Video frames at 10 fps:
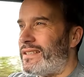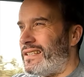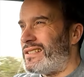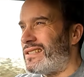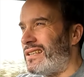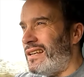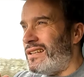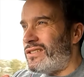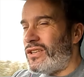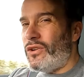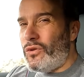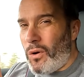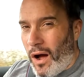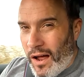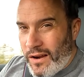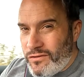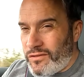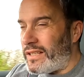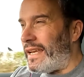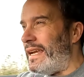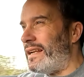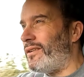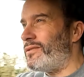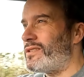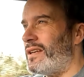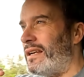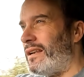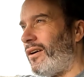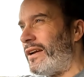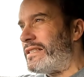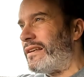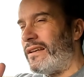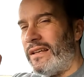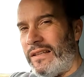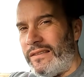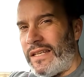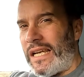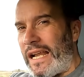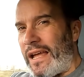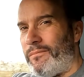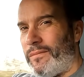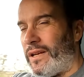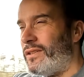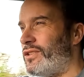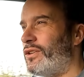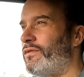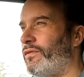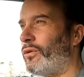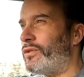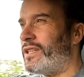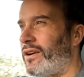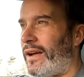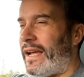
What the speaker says: it's 200 kilos lighter than an M240i